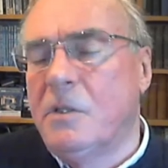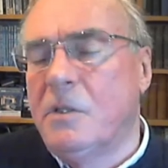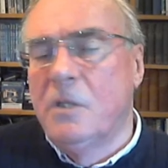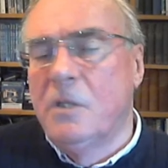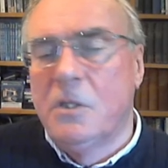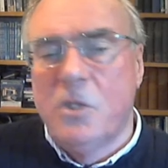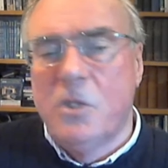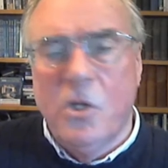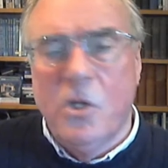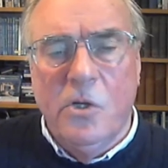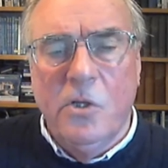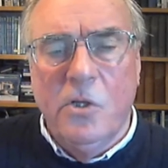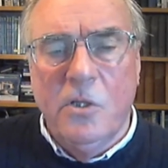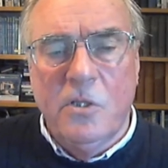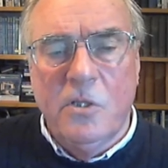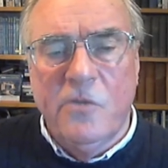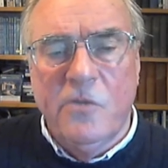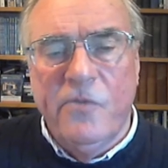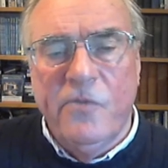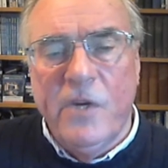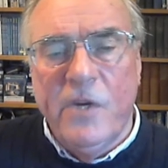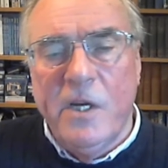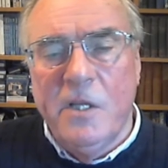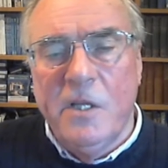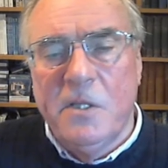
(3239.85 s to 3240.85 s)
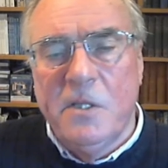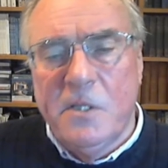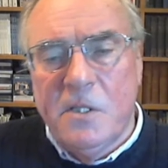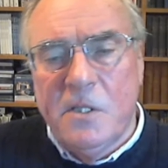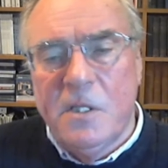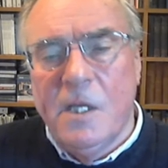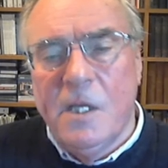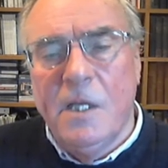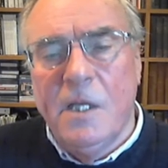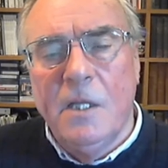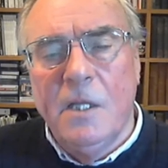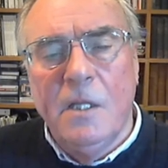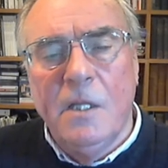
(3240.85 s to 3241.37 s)
soils are very
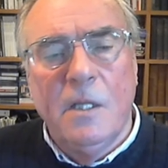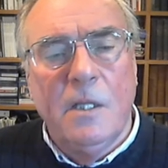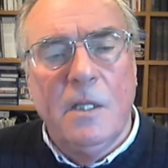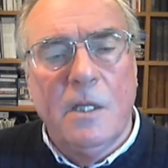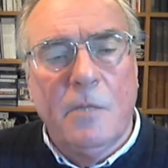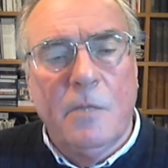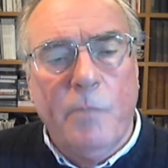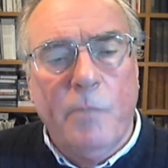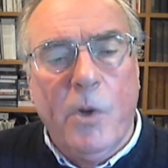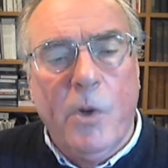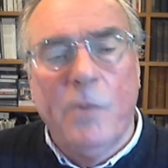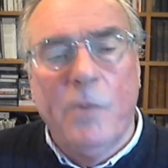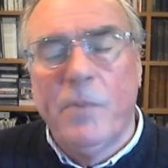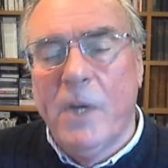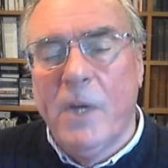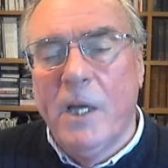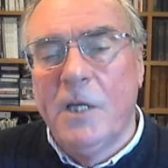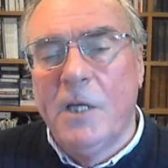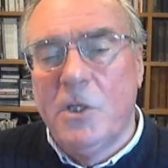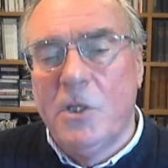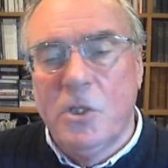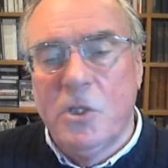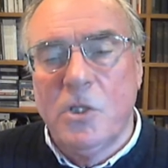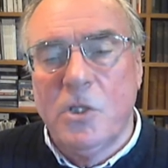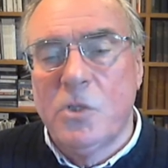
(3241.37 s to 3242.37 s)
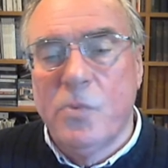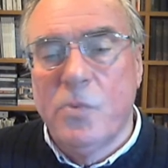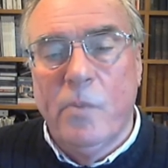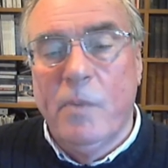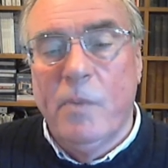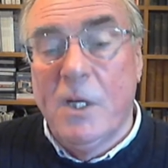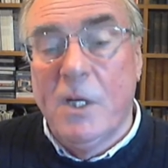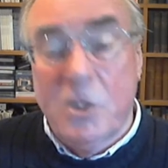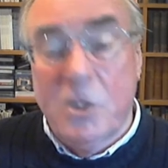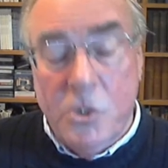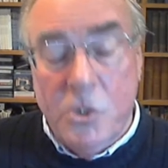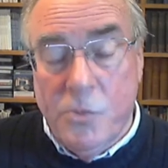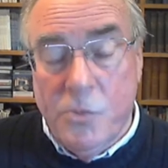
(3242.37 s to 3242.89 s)
thin, the populations were
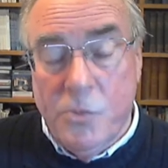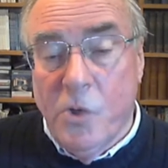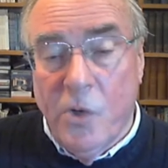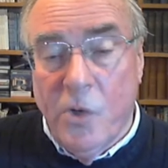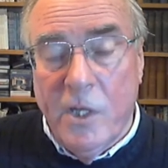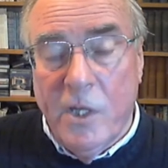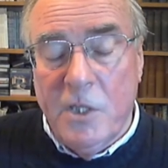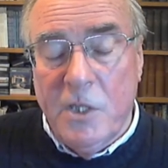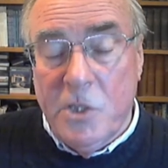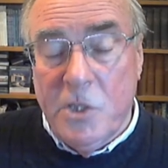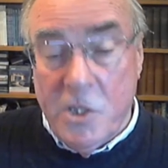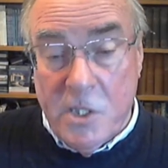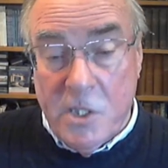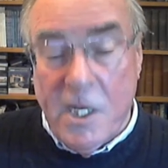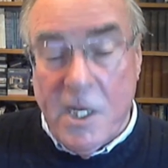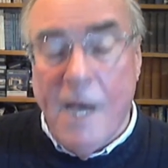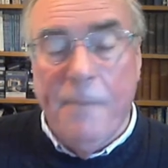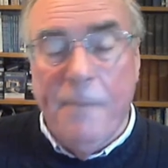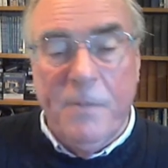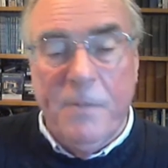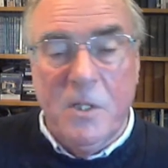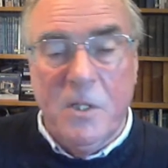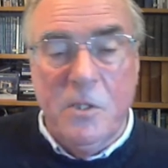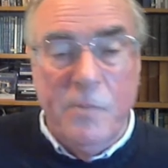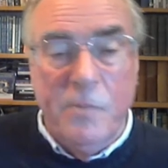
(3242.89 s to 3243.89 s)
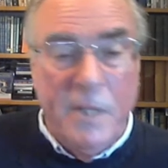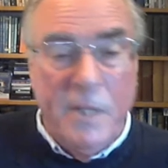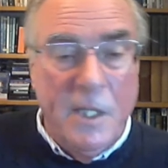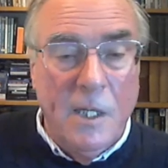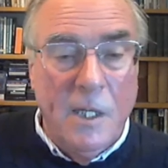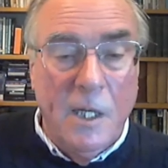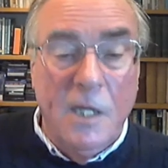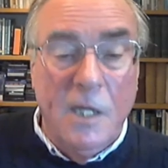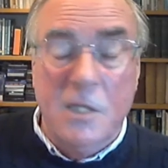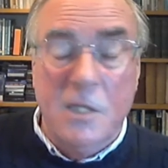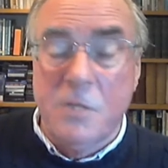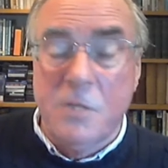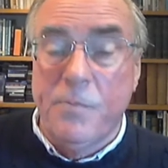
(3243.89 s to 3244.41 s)
much smaller. It just happened to be the
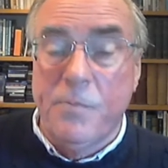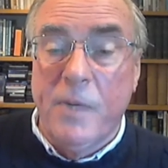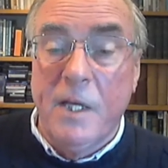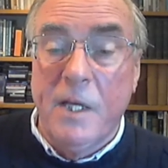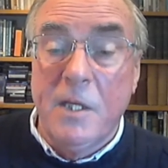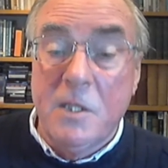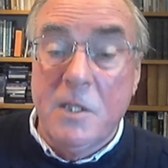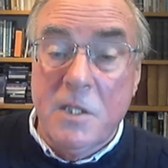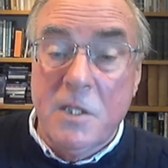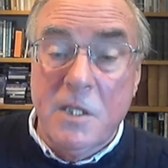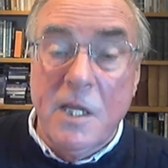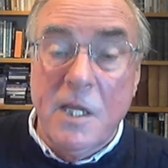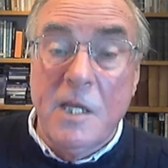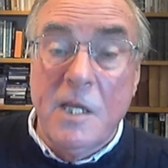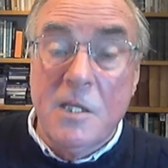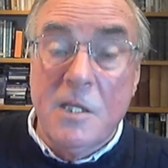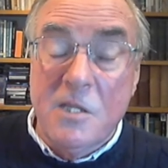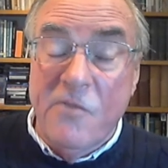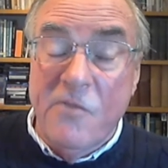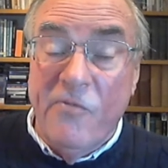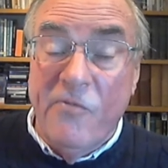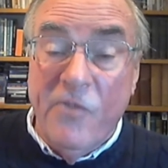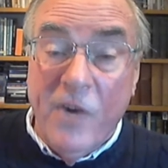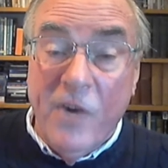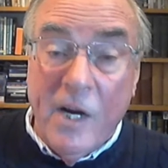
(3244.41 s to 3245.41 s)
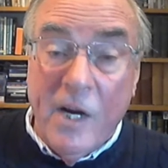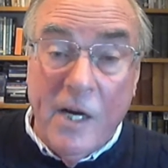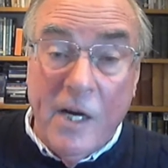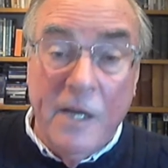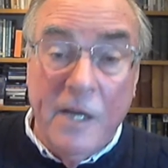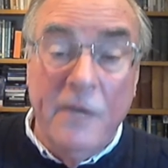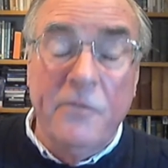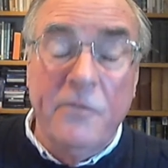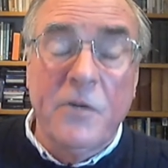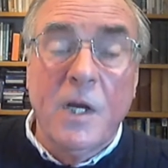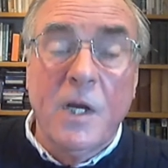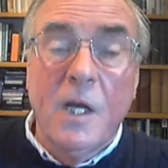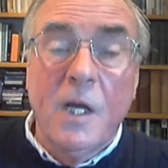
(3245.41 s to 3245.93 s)
last place they
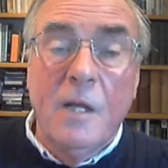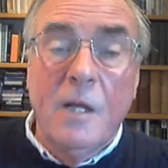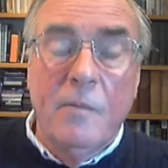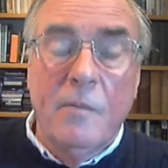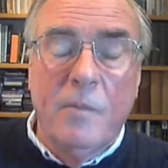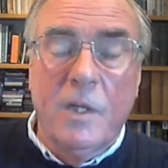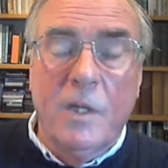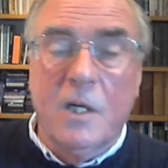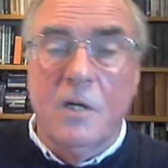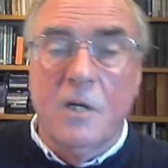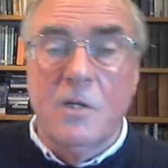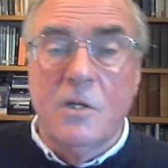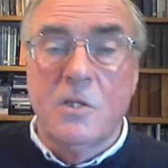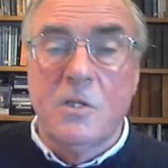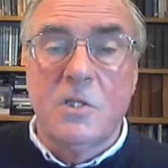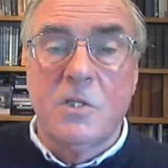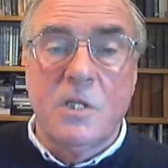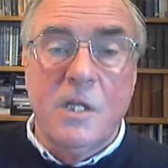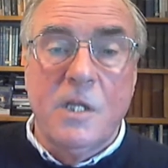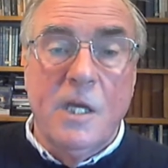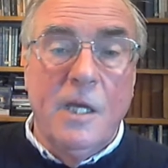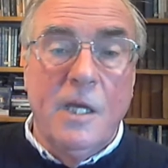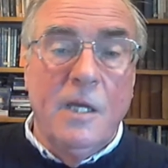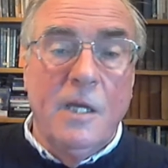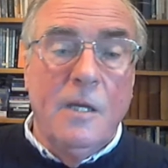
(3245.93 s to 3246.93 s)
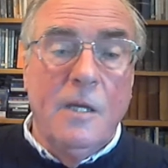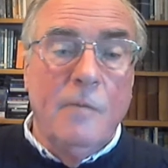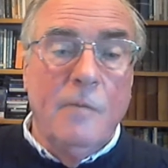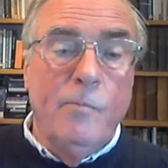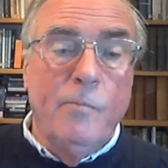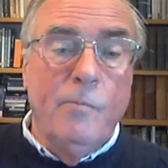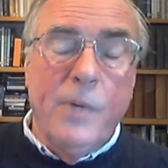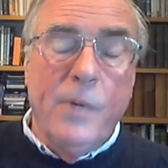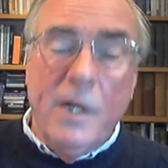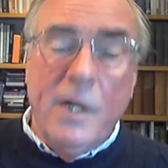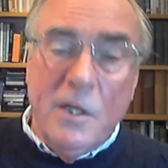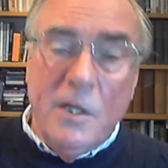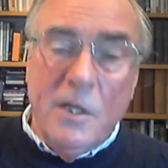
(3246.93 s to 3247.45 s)
survived because the
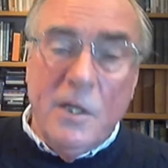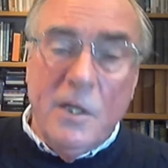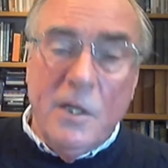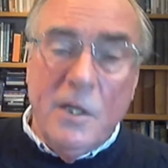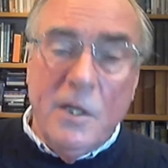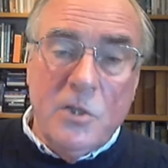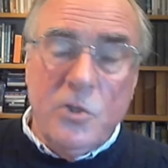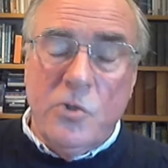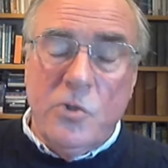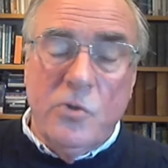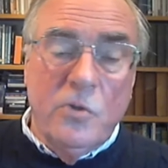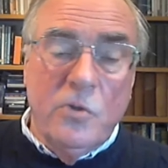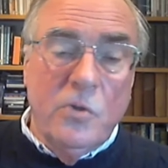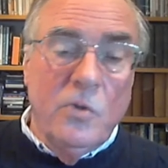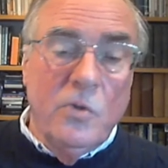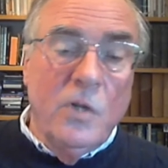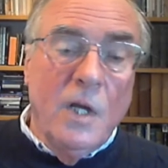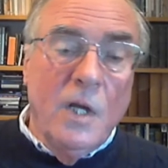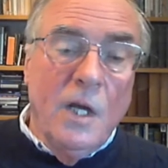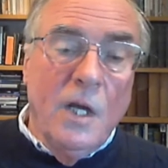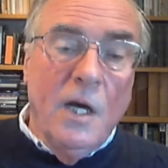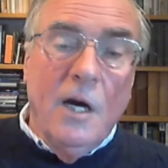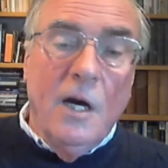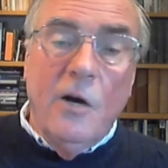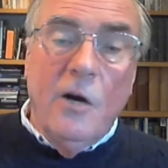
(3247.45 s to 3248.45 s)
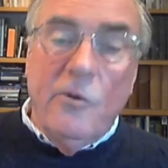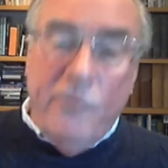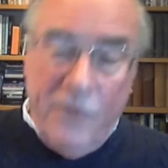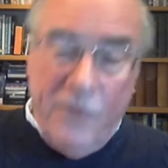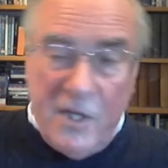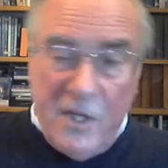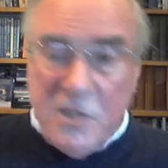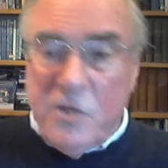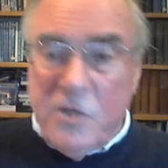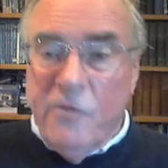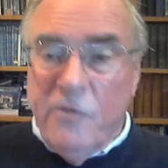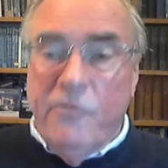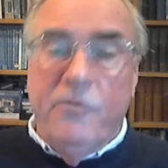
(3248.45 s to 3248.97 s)
pastoral old
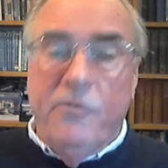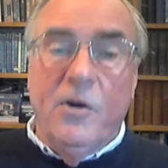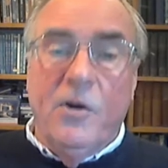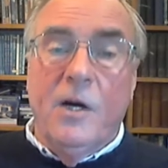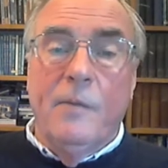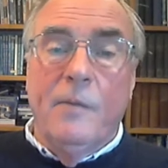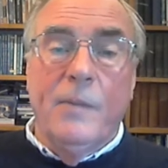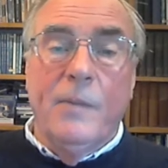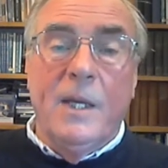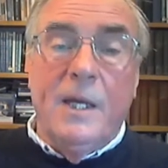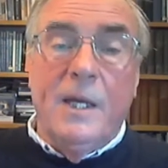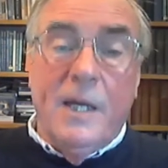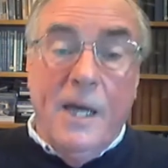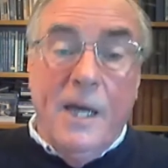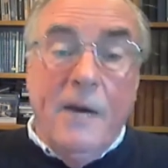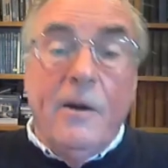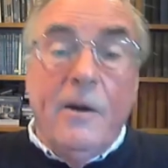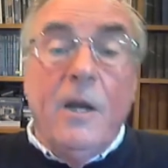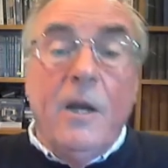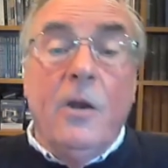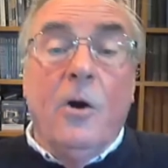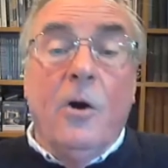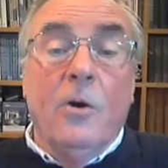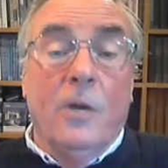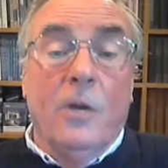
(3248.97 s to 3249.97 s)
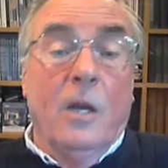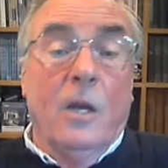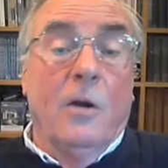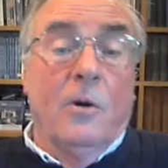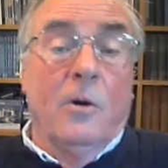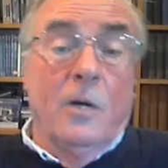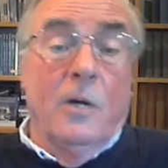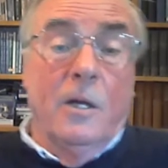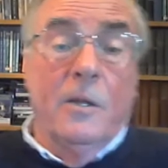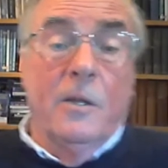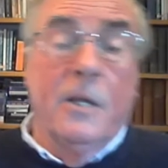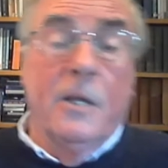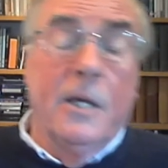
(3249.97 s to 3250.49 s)
fashioned farming carried on
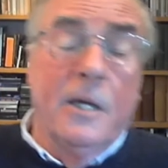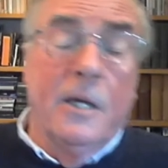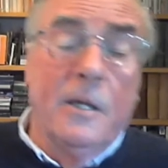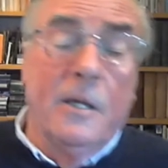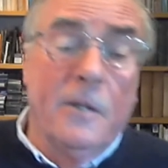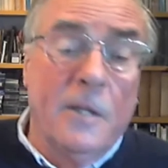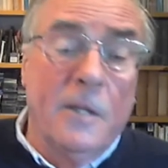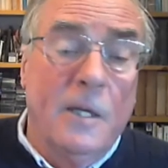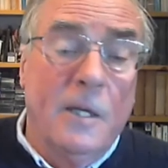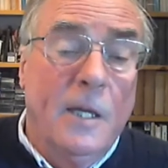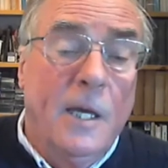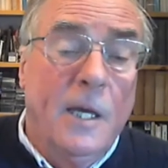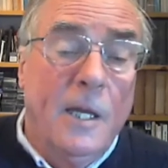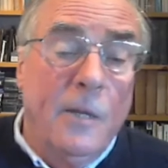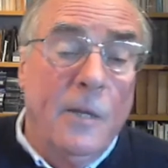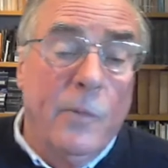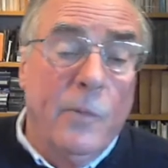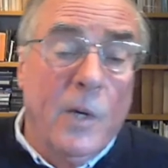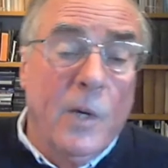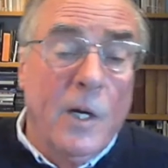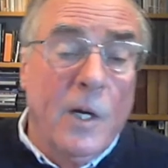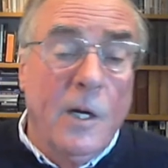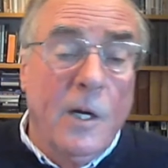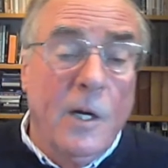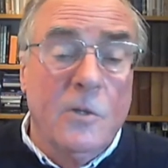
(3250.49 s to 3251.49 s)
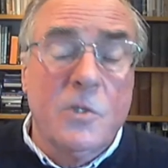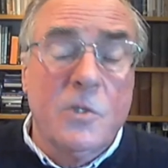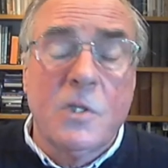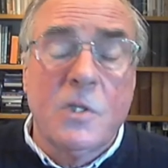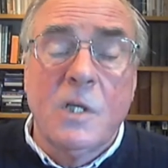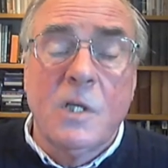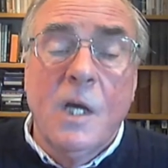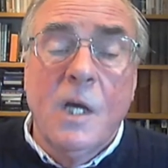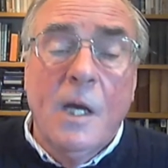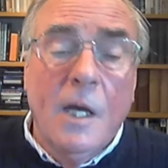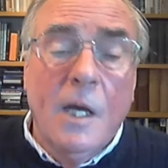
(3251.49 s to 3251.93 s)
longer there than anywhere else.